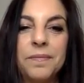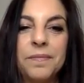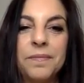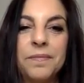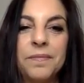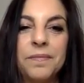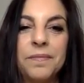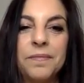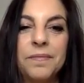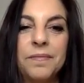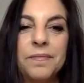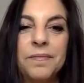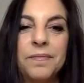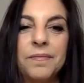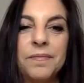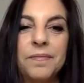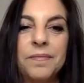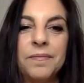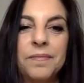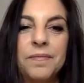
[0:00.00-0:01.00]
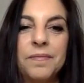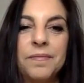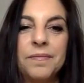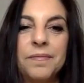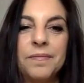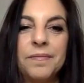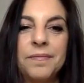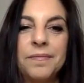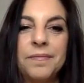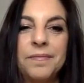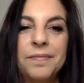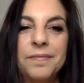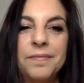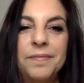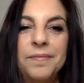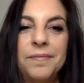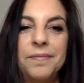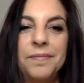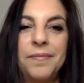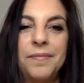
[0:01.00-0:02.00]

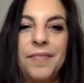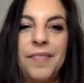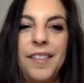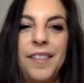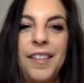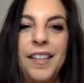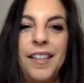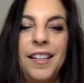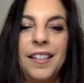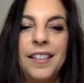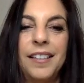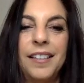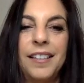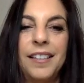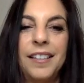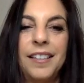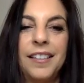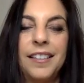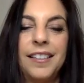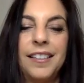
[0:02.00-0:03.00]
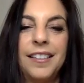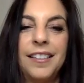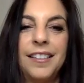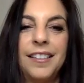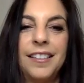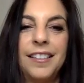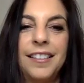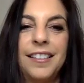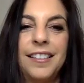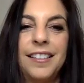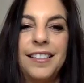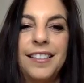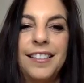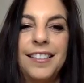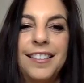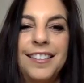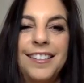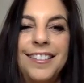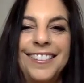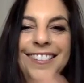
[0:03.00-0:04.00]

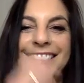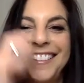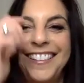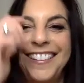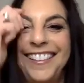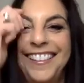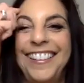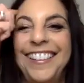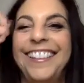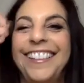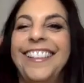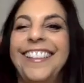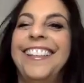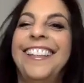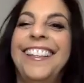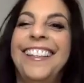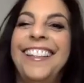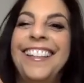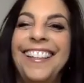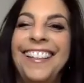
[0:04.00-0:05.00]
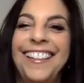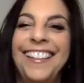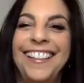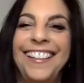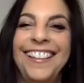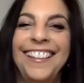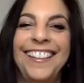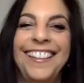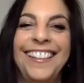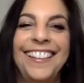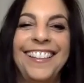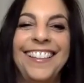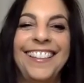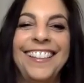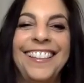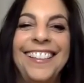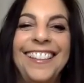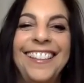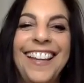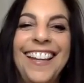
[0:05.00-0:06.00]

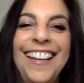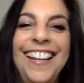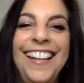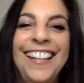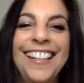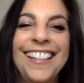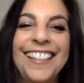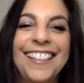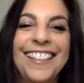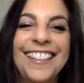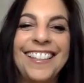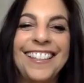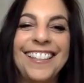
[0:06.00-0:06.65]
[no speech]